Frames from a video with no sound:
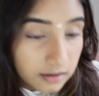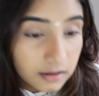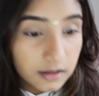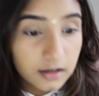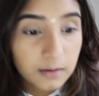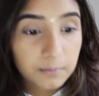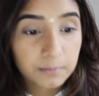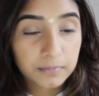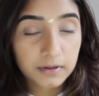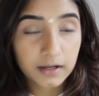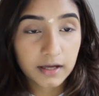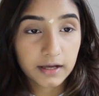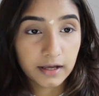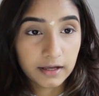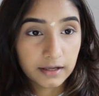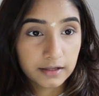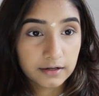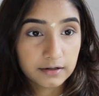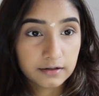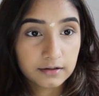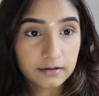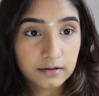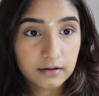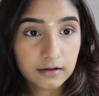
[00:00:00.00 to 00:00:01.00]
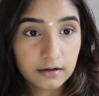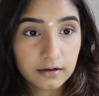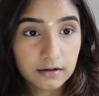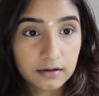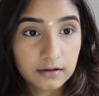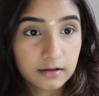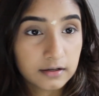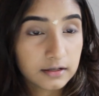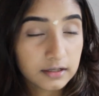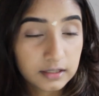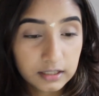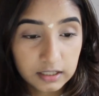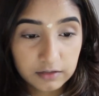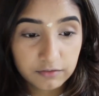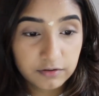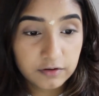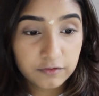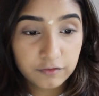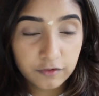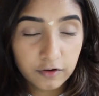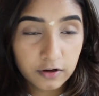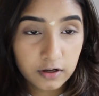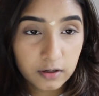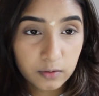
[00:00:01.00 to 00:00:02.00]
apply it. Leave
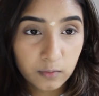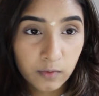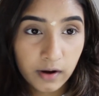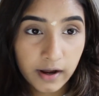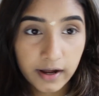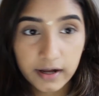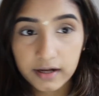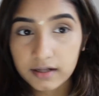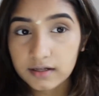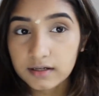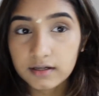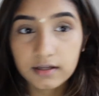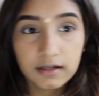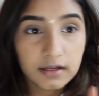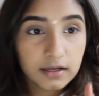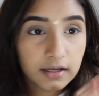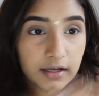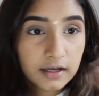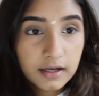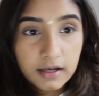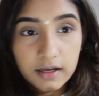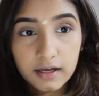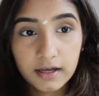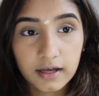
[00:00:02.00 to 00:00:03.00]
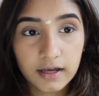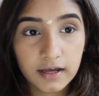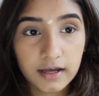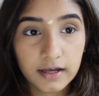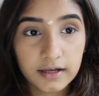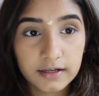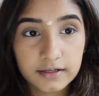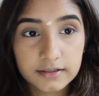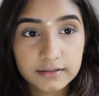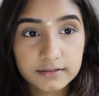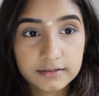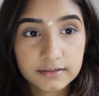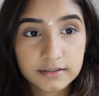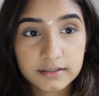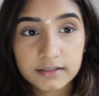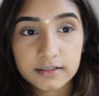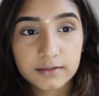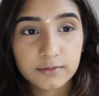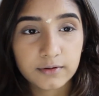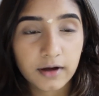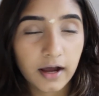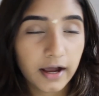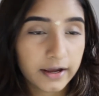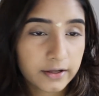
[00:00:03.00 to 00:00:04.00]
it for a while, and I
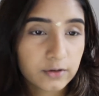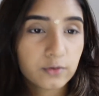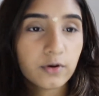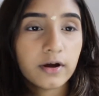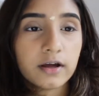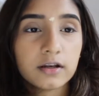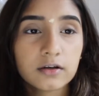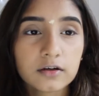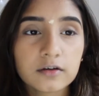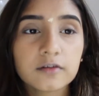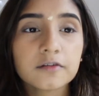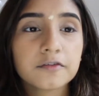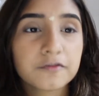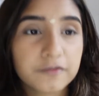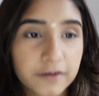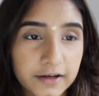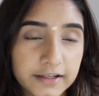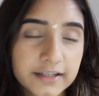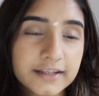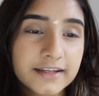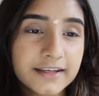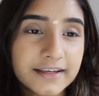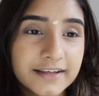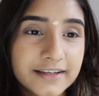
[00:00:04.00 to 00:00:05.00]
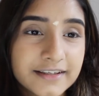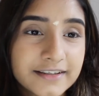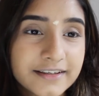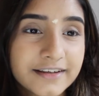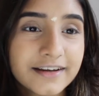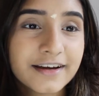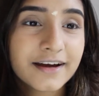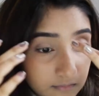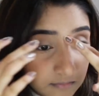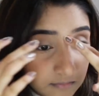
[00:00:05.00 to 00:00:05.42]
know I look funny.